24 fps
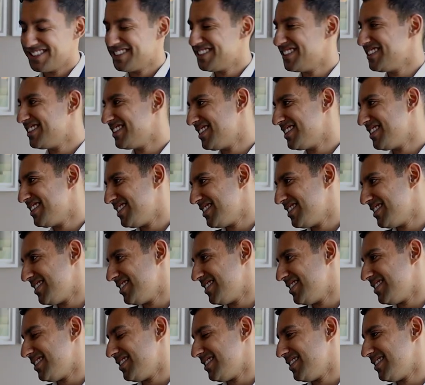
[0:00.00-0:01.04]

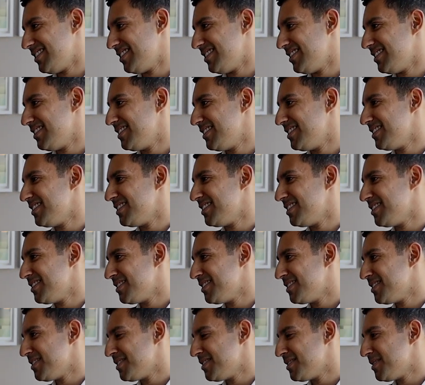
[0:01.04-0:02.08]

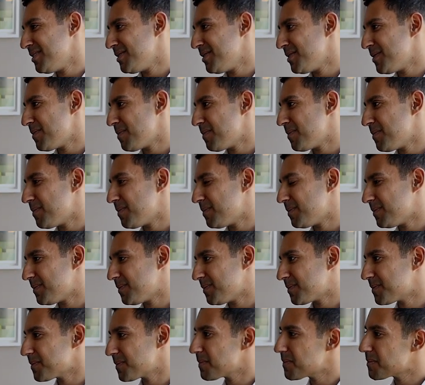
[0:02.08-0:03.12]
No words are spoken by the person on screen.